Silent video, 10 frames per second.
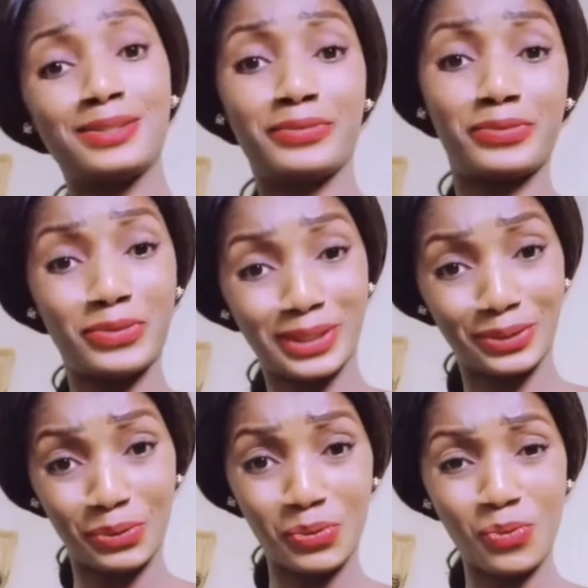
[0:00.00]
It is
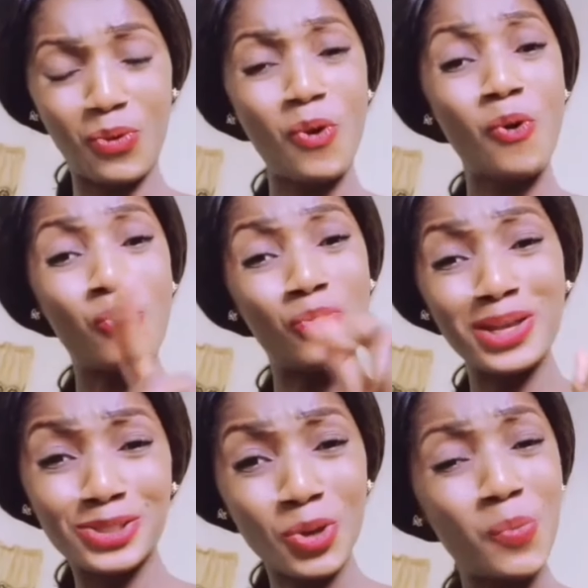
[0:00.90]
funny.
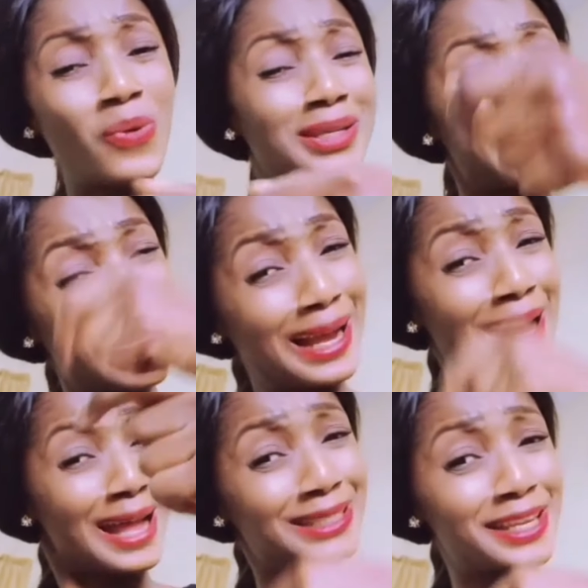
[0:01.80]
When someone who
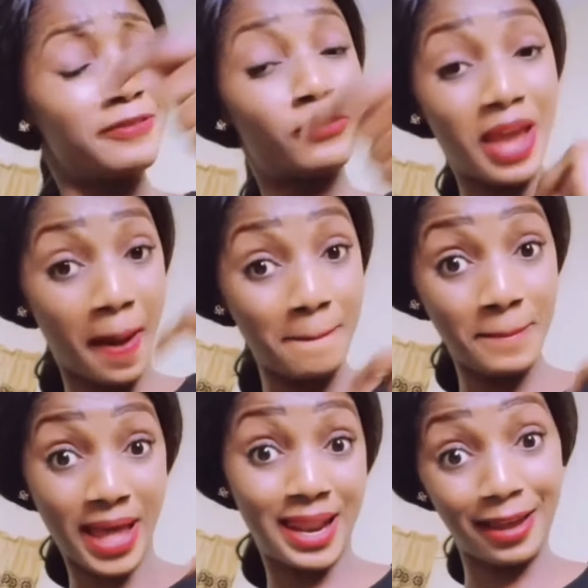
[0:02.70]
can't even help
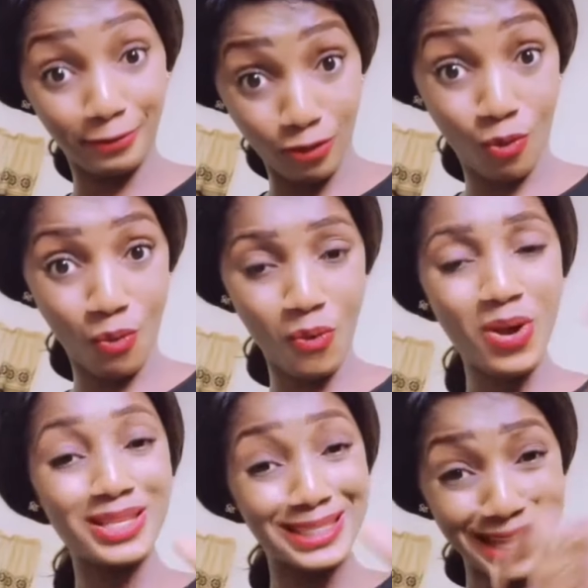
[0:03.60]
my life, who
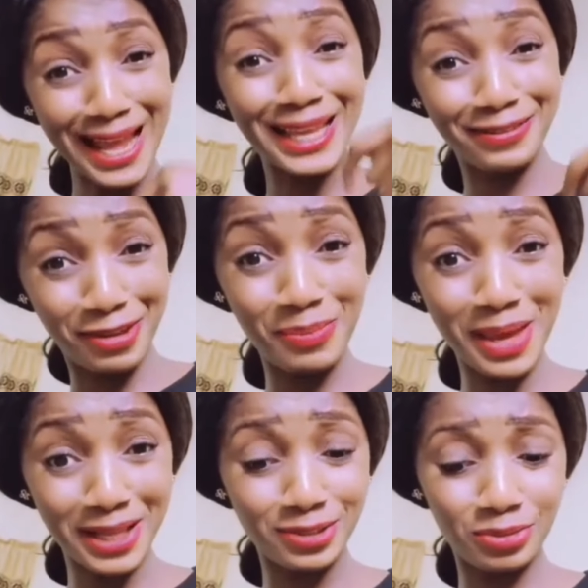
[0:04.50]
start giving me
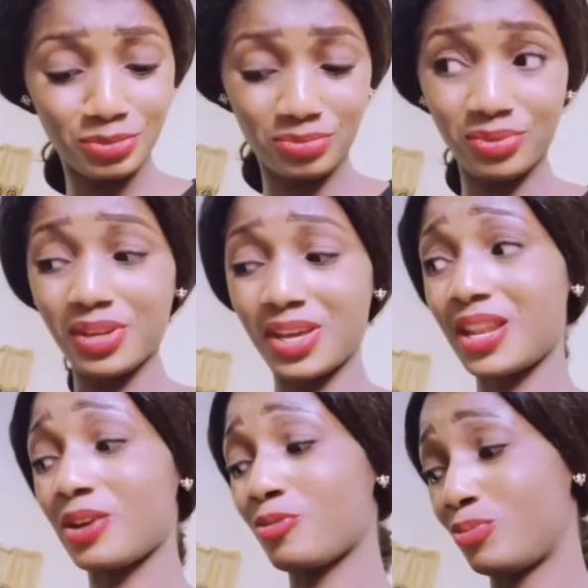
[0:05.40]
an
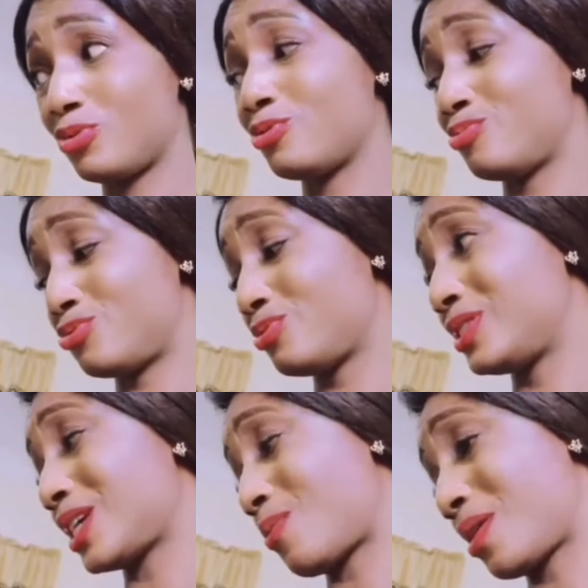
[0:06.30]

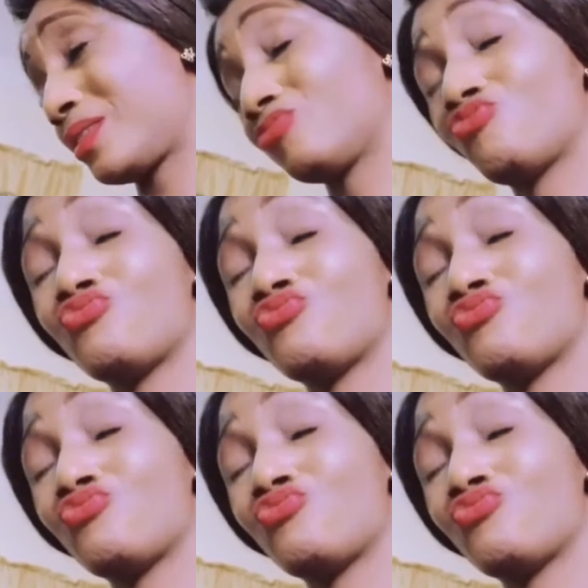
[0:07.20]
attitude.